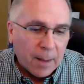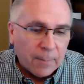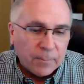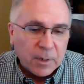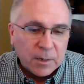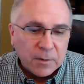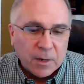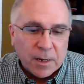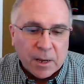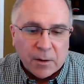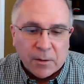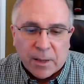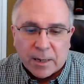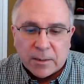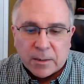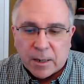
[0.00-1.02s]
because I know
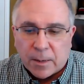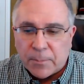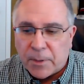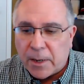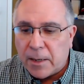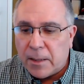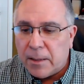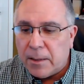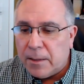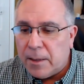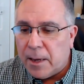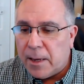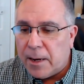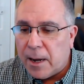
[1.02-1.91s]
that's something that